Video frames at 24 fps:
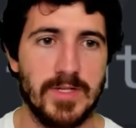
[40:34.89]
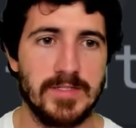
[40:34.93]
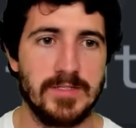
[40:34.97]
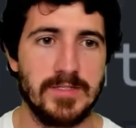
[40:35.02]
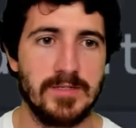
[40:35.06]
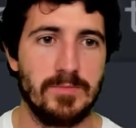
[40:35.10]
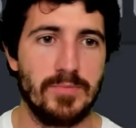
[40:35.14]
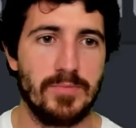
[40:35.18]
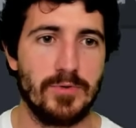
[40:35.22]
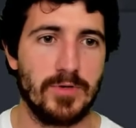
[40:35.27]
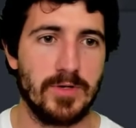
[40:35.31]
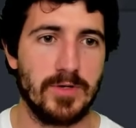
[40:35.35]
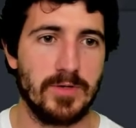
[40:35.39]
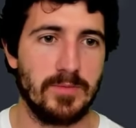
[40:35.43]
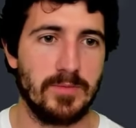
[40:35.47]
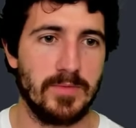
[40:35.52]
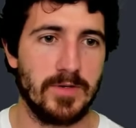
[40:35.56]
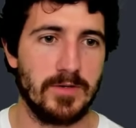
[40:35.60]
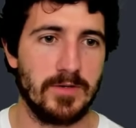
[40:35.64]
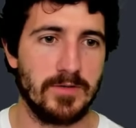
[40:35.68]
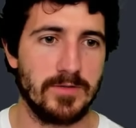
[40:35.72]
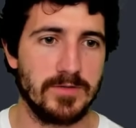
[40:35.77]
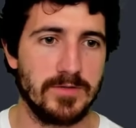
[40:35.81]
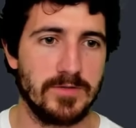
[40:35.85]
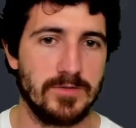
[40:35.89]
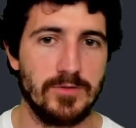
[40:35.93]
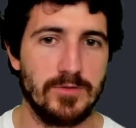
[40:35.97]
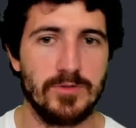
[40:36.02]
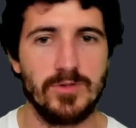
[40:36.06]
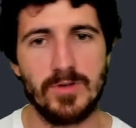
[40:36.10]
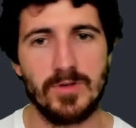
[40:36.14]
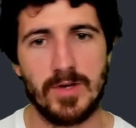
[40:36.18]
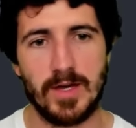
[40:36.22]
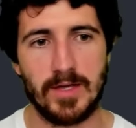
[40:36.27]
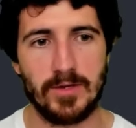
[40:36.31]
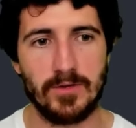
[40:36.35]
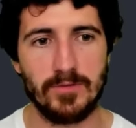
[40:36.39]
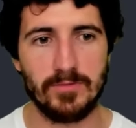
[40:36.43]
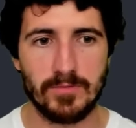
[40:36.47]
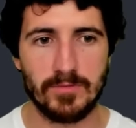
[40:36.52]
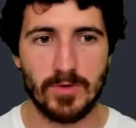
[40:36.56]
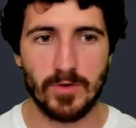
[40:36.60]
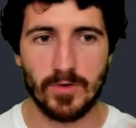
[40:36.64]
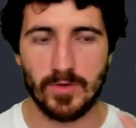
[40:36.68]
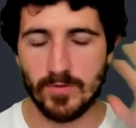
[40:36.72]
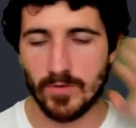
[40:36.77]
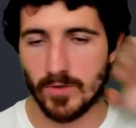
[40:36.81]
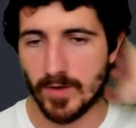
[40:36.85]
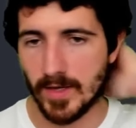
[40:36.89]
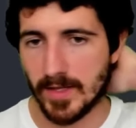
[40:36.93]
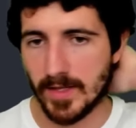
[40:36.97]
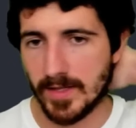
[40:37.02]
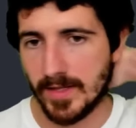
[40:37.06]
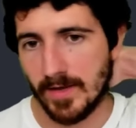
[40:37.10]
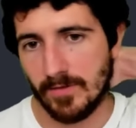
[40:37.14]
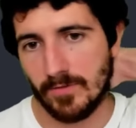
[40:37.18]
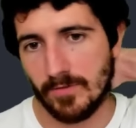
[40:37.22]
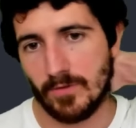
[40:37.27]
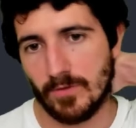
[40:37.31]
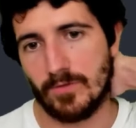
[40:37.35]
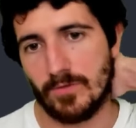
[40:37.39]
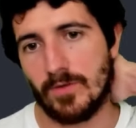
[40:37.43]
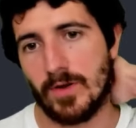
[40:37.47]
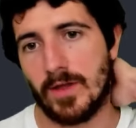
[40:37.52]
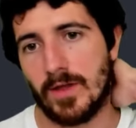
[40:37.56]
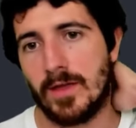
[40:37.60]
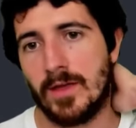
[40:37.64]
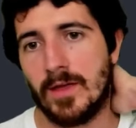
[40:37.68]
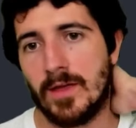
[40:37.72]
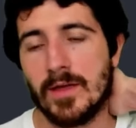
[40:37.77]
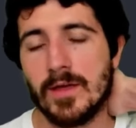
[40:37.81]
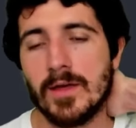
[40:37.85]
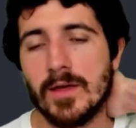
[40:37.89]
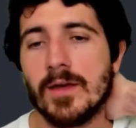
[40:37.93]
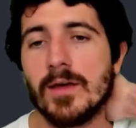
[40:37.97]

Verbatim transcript: That's important because you don't, I don't know if you get that for free.